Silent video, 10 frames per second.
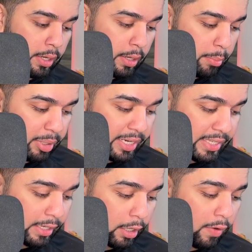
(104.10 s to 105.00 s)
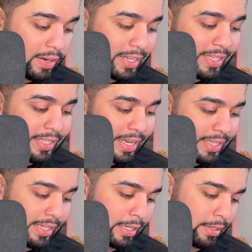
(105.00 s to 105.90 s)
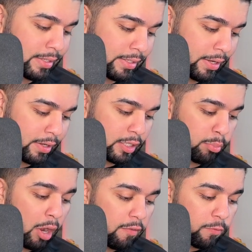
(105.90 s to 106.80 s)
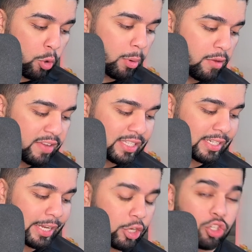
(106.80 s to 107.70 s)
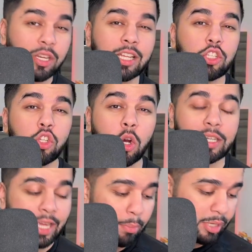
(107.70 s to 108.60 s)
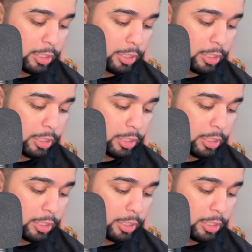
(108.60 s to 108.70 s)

Police are currently assessing concerns, but a formal investigation has not yet been